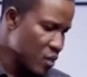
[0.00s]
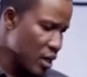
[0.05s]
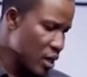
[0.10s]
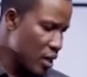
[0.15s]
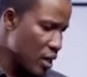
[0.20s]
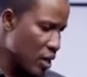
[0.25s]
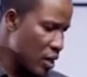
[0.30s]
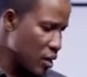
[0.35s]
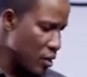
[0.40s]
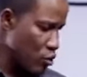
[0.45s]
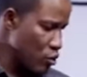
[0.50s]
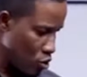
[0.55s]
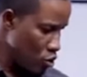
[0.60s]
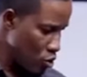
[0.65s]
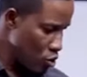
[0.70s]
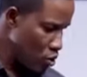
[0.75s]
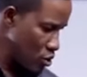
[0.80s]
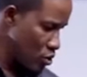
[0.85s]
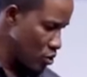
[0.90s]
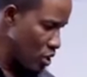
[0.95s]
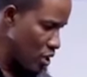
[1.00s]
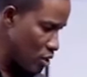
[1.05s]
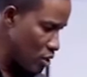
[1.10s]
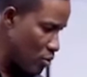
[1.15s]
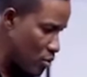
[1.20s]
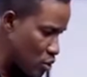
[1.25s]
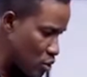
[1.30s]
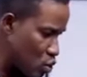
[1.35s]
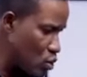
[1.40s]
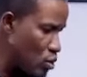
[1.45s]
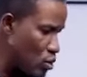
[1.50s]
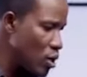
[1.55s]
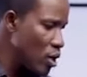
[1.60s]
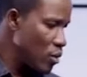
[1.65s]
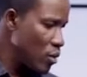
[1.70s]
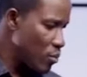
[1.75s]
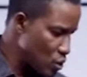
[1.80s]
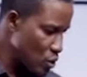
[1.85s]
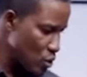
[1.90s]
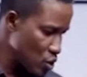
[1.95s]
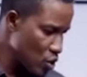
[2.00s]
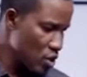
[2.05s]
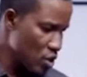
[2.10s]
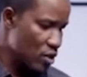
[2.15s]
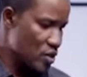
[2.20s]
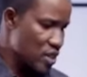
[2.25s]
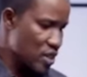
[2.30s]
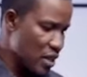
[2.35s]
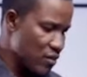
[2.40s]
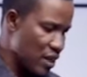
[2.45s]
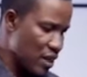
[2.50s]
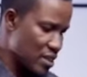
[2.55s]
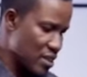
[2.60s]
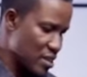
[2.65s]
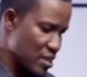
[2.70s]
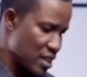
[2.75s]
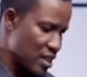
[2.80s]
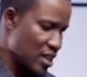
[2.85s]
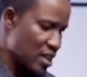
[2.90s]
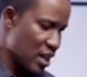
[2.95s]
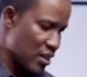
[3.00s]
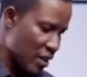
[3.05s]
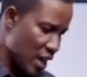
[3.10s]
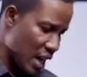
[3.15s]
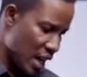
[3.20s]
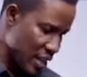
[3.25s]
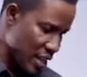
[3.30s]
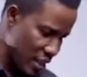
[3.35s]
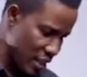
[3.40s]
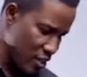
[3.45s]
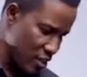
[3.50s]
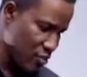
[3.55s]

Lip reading: Number two, position yourself as a seed carrier. And